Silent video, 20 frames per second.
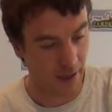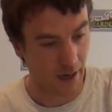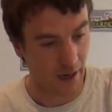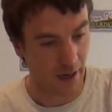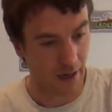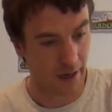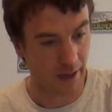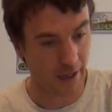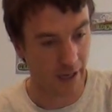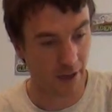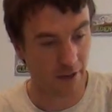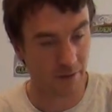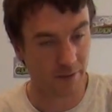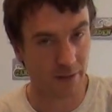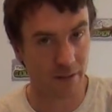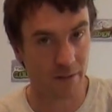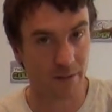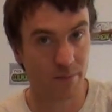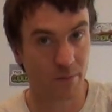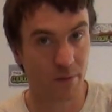And I have
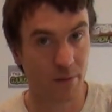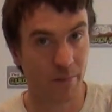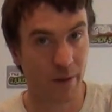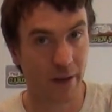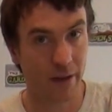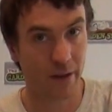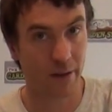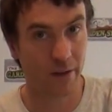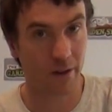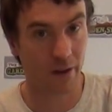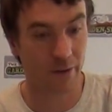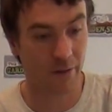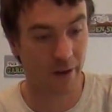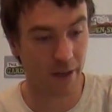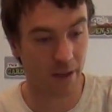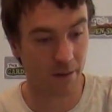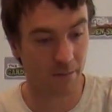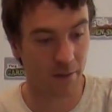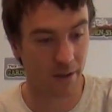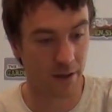this prepared
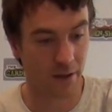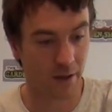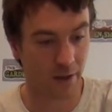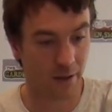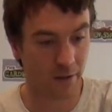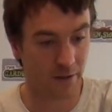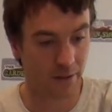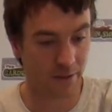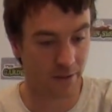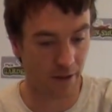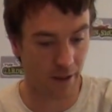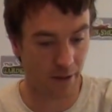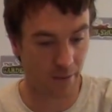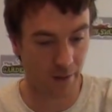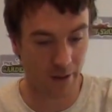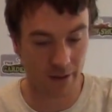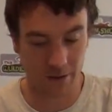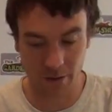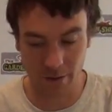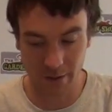already because
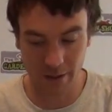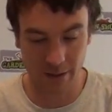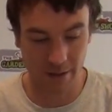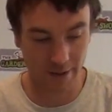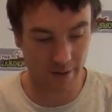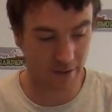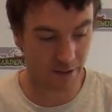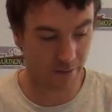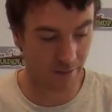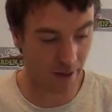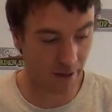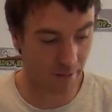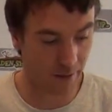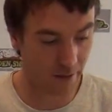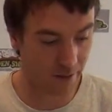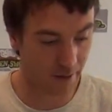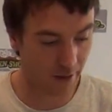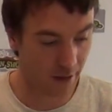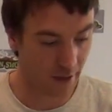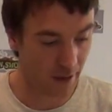when doing this experiment,